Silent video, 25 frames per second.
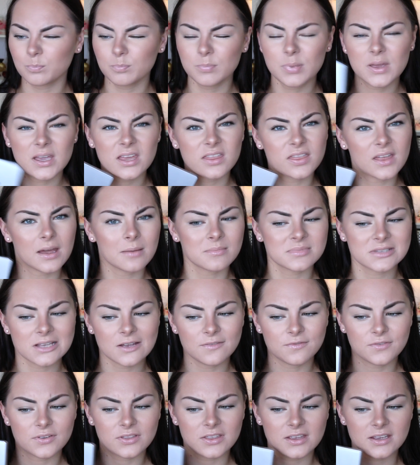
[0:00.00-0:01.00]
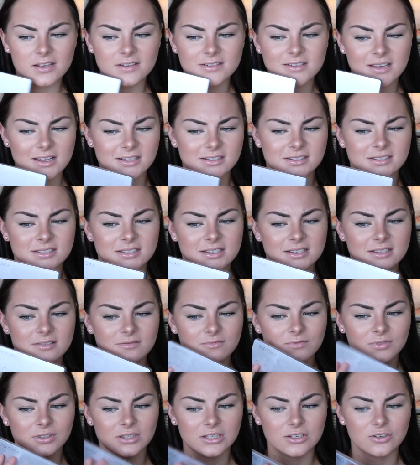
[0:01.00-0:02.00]
Big thumbs up for this. I
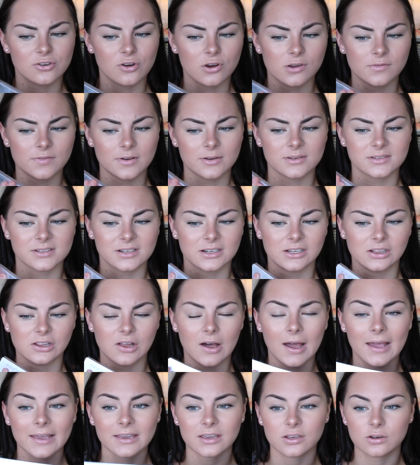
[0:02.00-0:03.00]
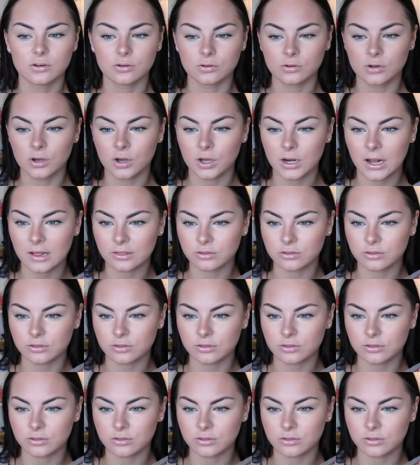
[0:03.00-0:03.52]
didn't really know if I was going to like it or not.